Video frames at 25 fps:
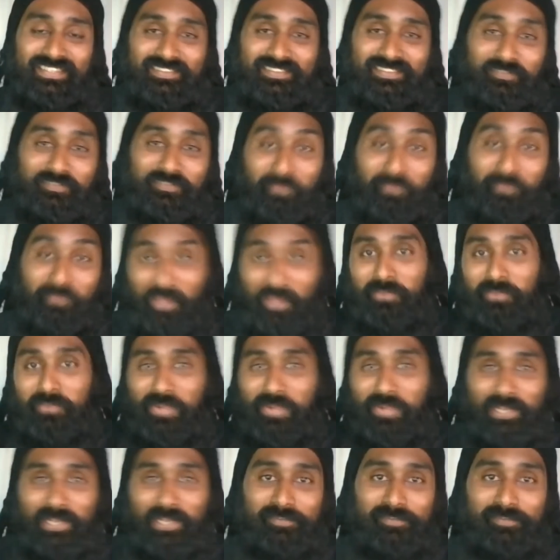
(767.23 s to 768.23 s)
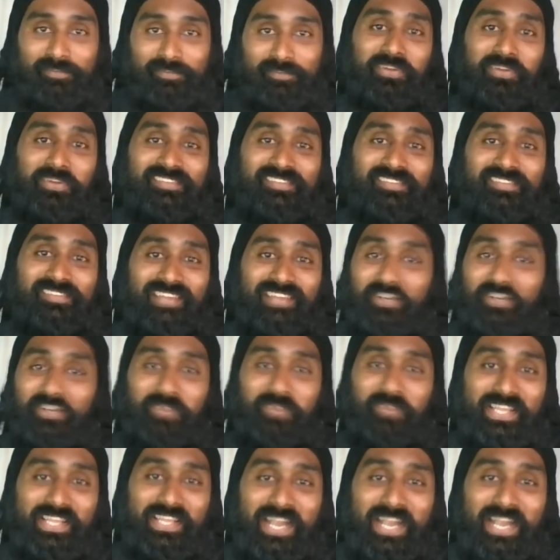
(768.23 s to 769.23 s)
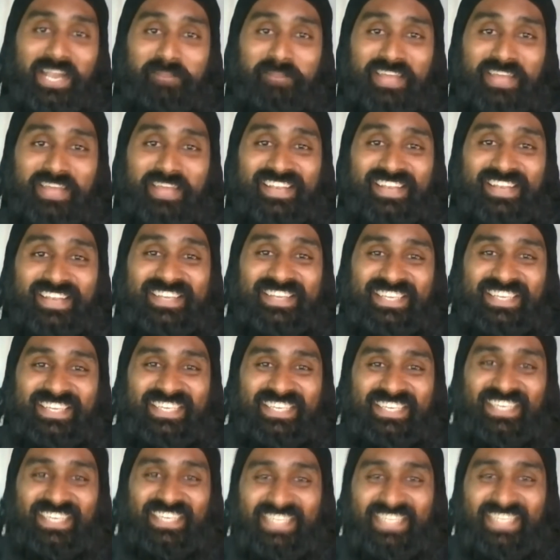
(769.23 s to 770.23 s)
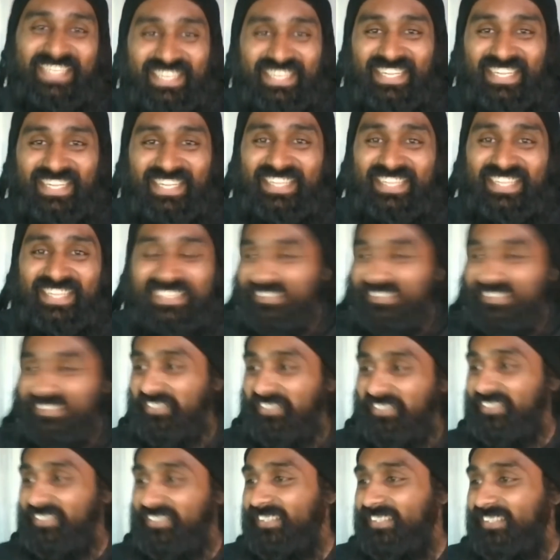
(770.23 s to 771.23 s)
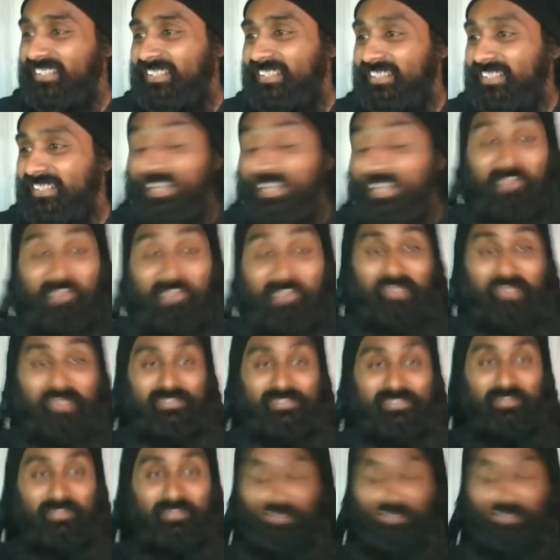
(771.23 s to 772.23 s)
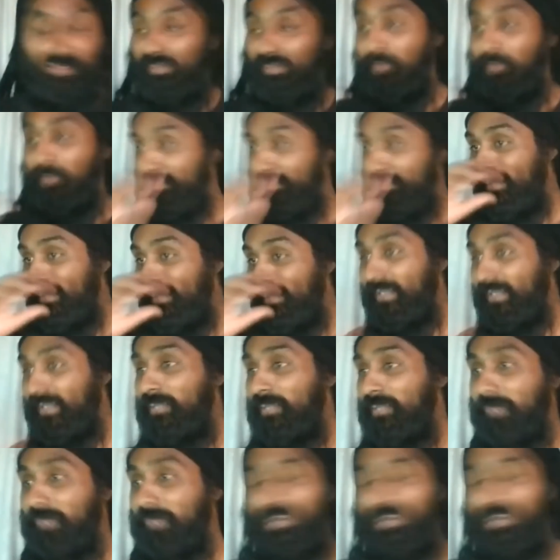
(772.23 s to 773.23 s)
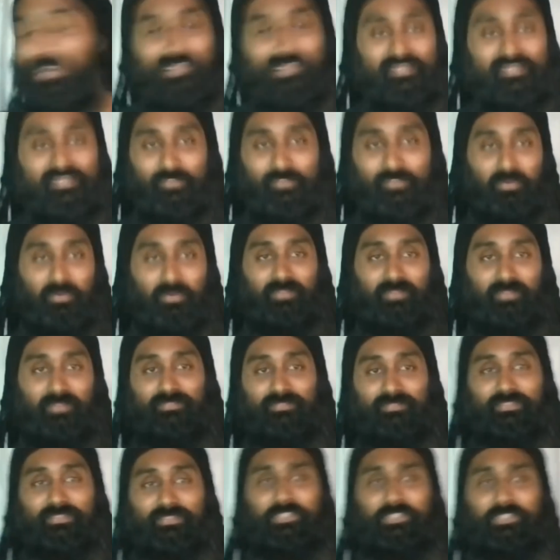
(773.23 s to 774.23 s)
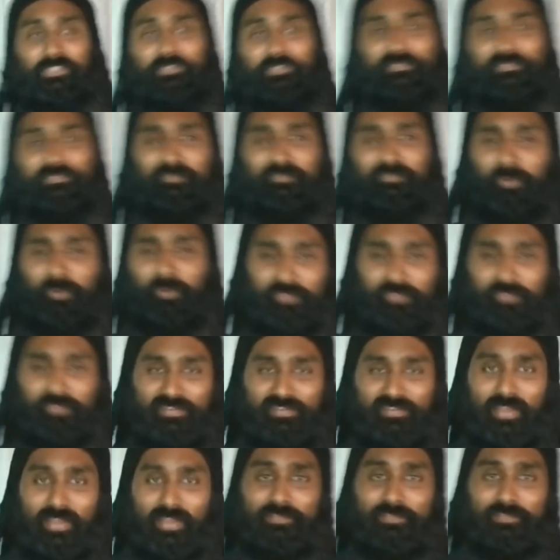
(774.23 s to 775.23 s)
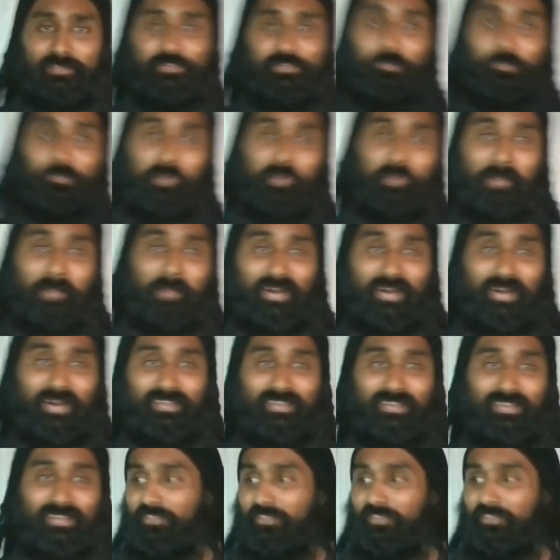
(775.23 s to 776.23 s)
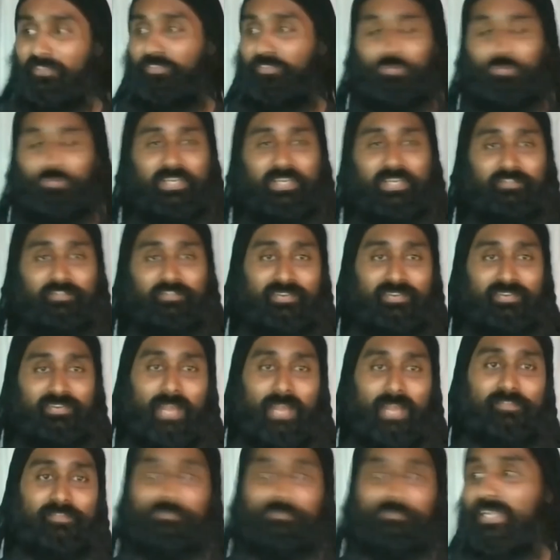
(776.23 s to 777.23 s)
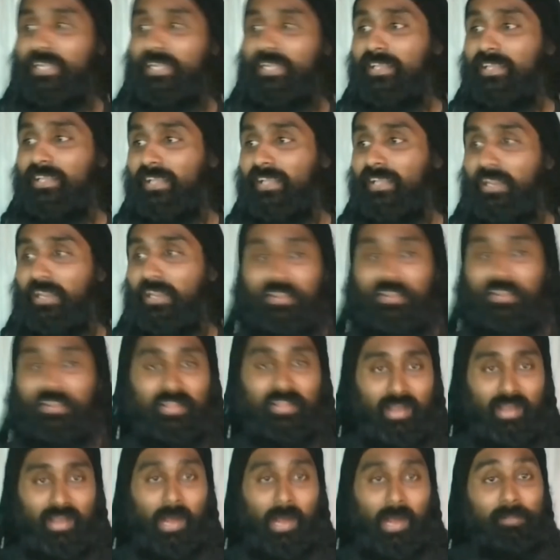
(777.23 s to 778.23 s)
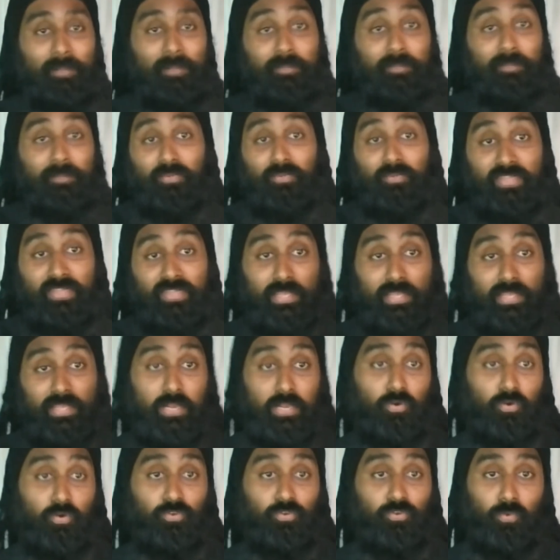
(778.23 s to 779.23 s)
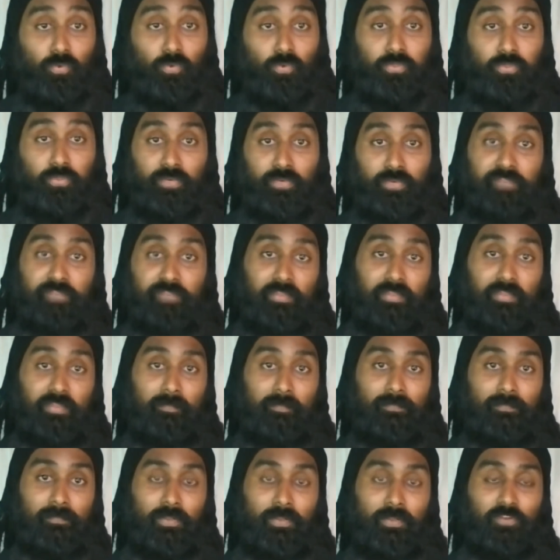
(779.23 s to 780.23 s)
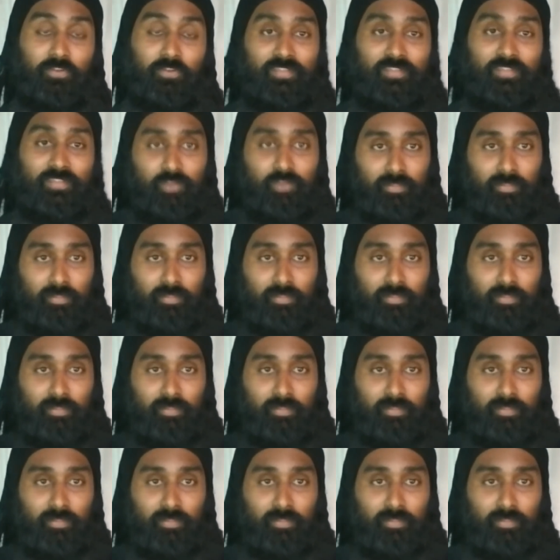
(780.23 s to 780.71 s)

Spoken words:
the way we wake up some mornings, I don't want to get out of bed. So yeah, I know that was a lot to take in, but I just thought, perfect time to talk about the three different types of meaning, and are people thinking across all three of them? Because they've got the